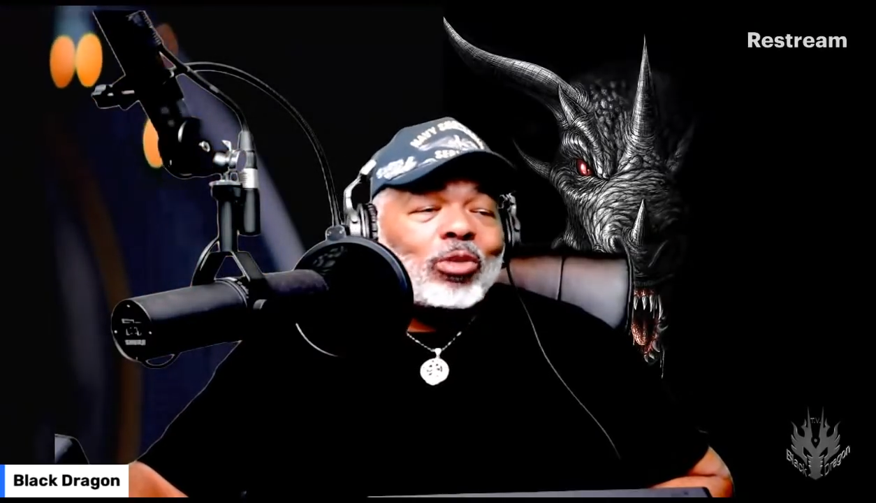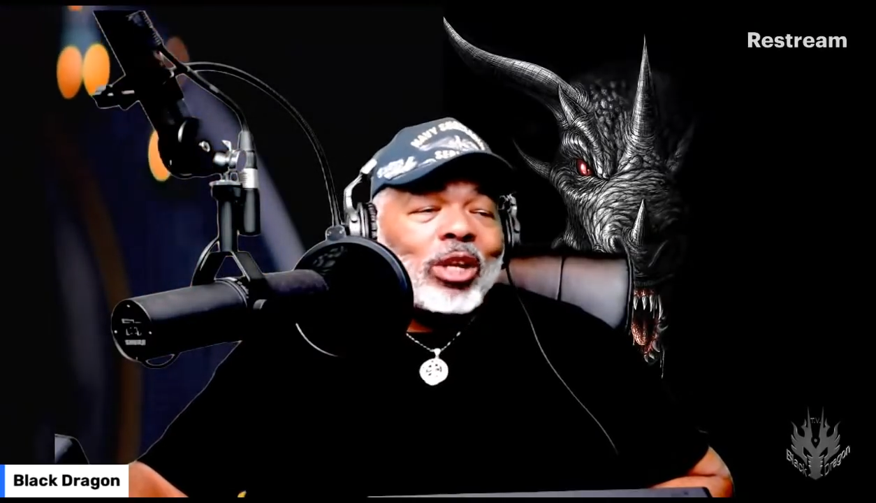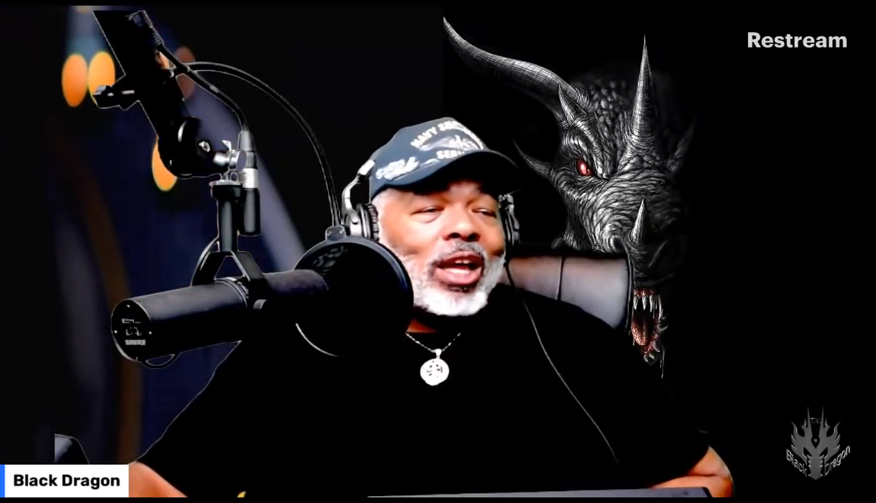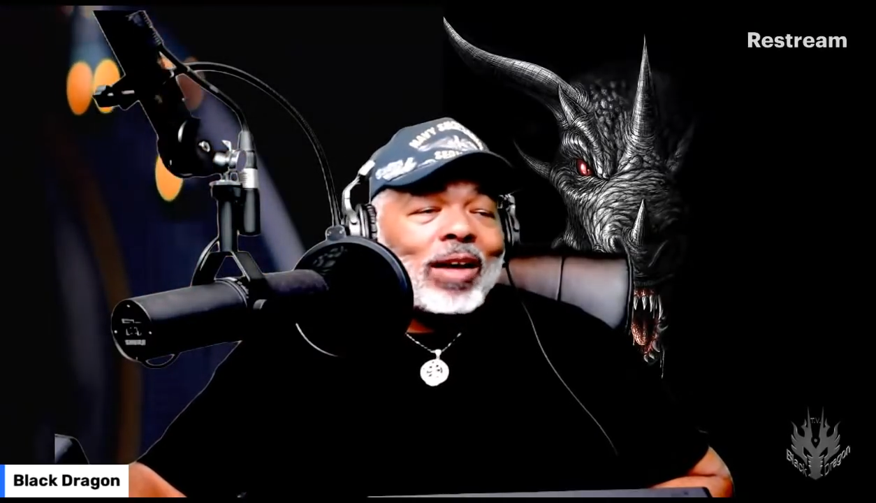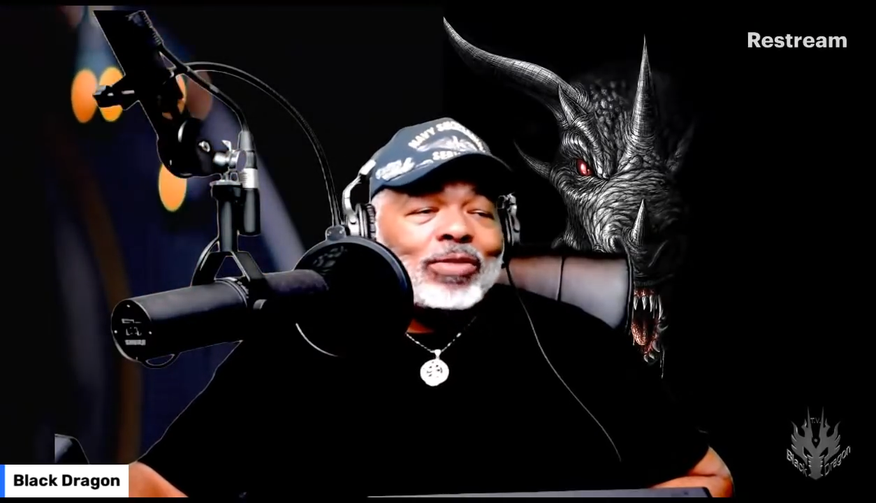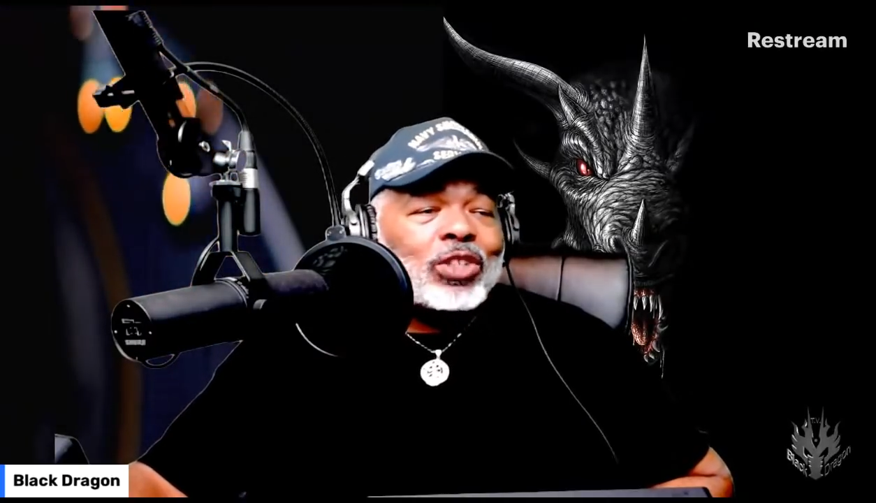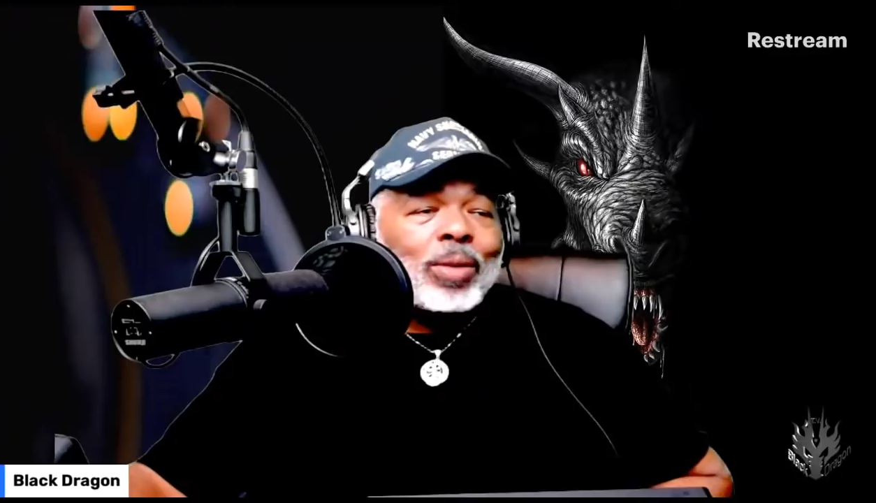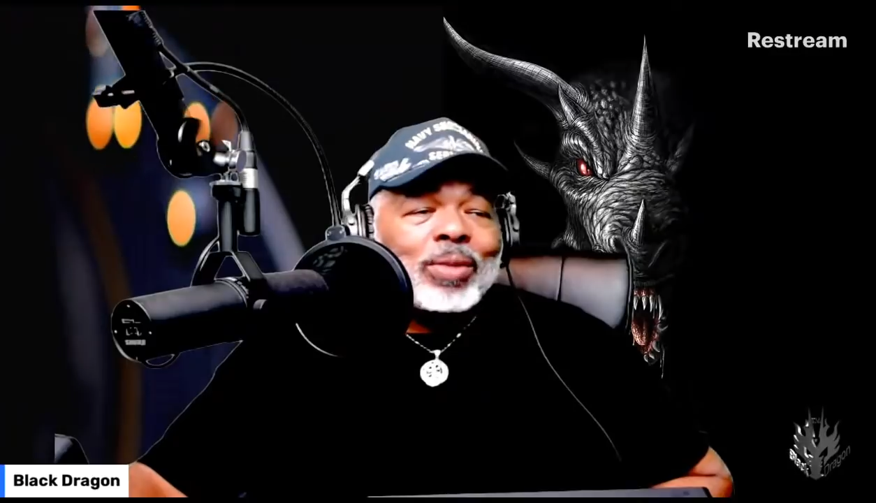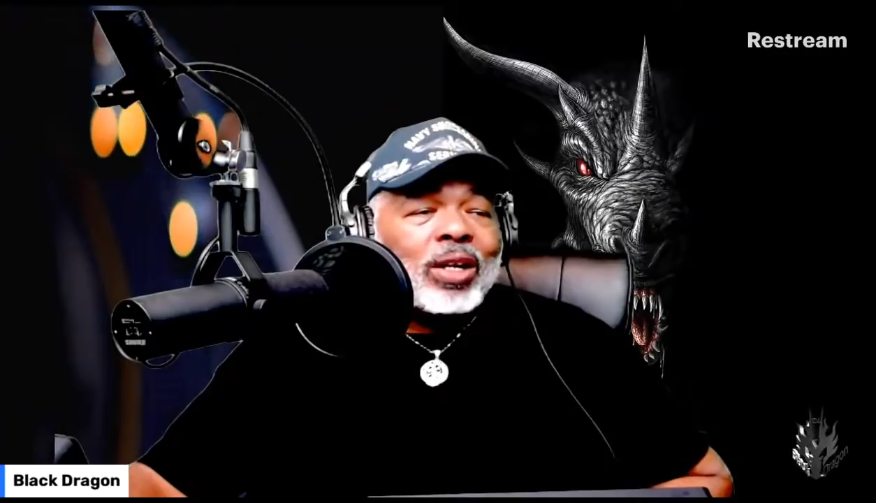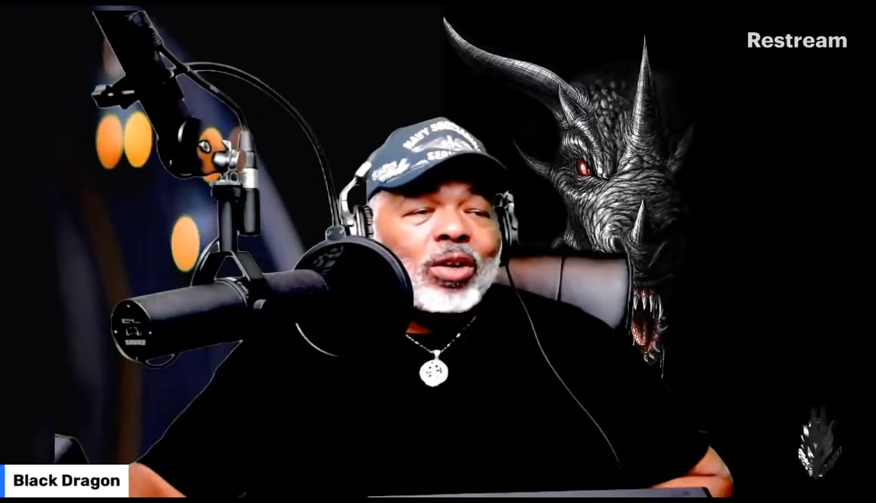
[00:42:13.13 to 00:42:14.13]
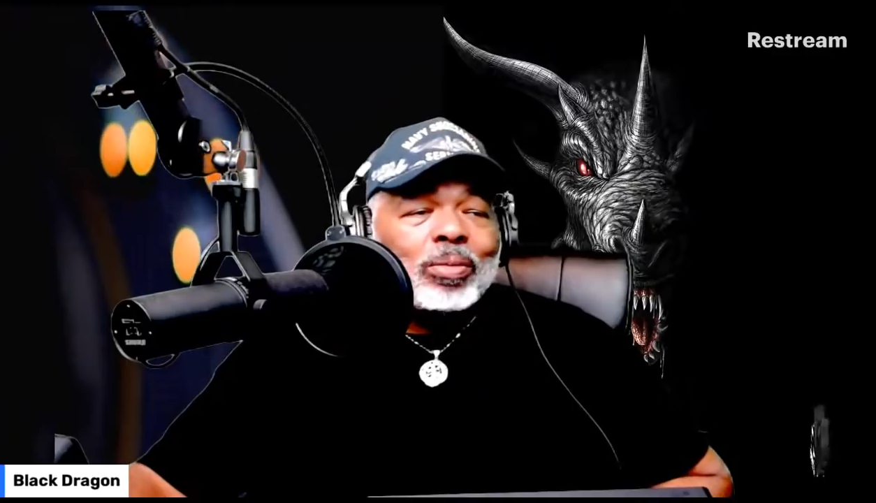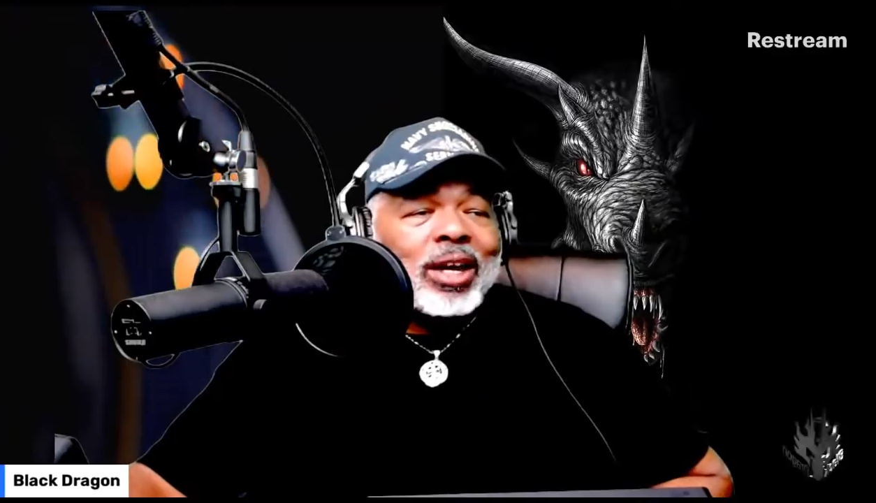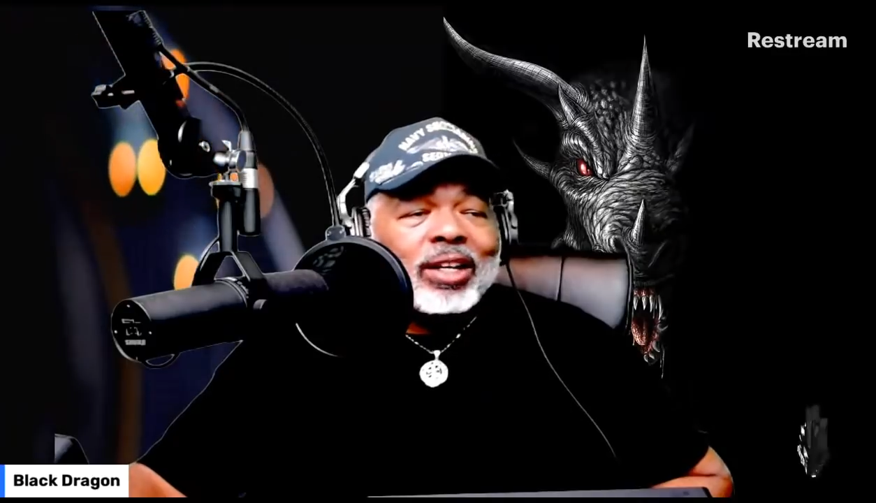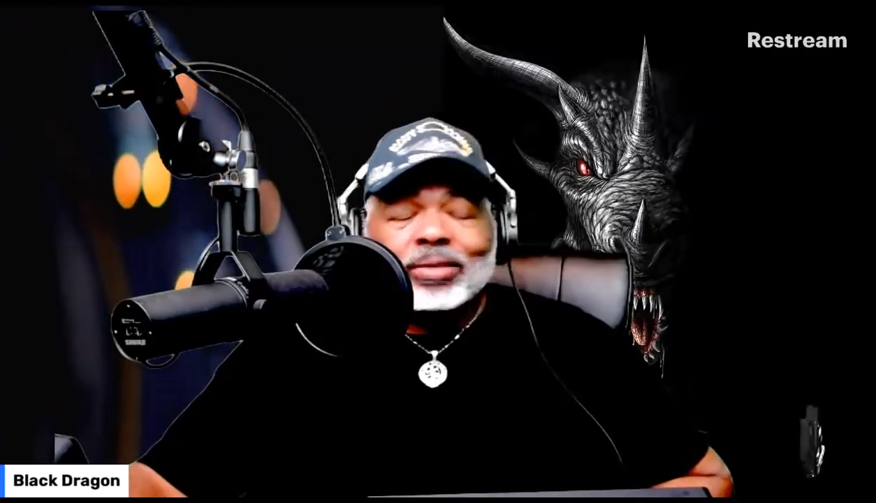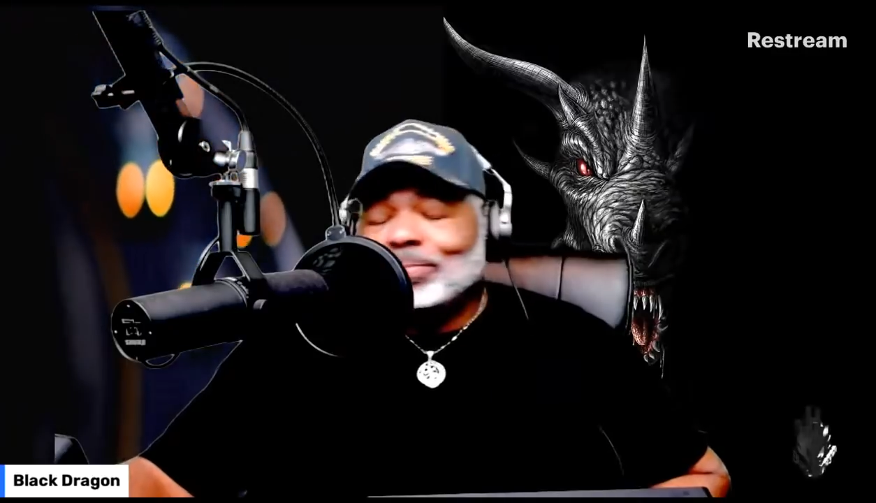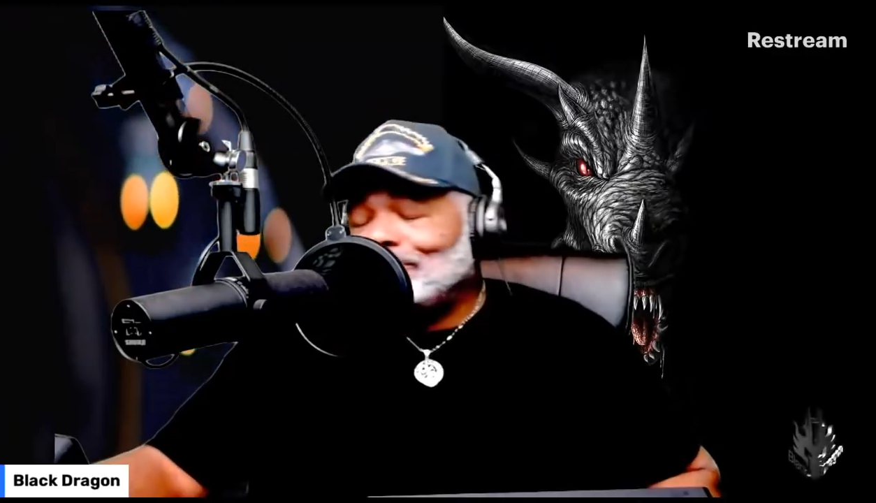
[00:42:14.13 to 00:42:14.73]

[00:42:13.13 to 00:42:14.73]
We have some that go back